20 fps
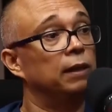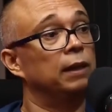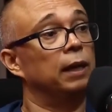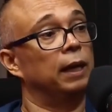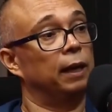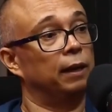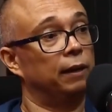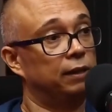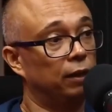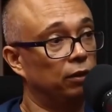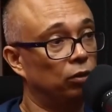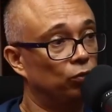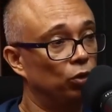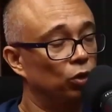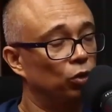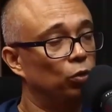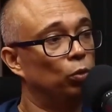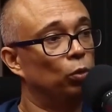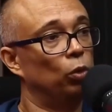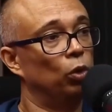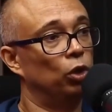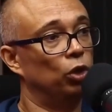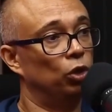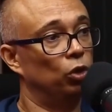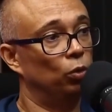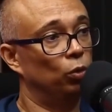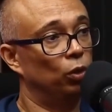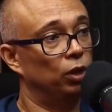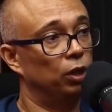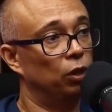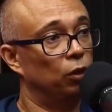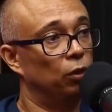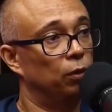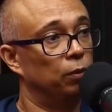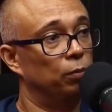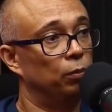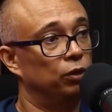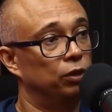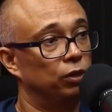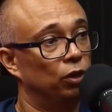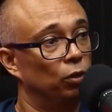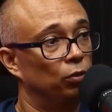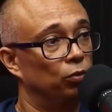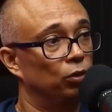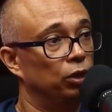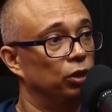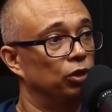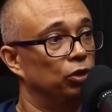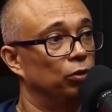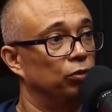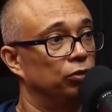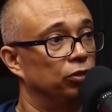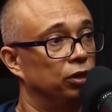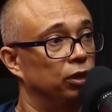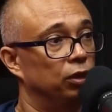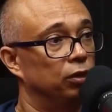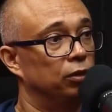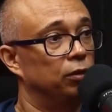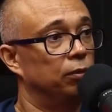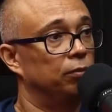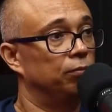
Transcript: And it will work well, whether we use it,